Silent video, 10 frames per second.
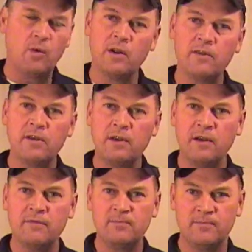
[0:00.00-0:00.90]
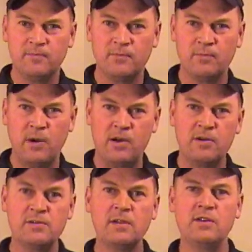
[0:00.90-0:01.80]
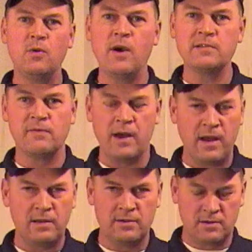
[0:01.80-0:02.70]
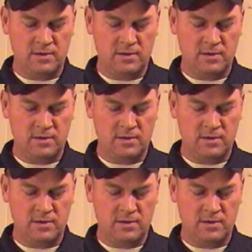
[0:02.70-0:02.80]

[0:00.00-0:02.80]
one of the uh, partners in US VAWT.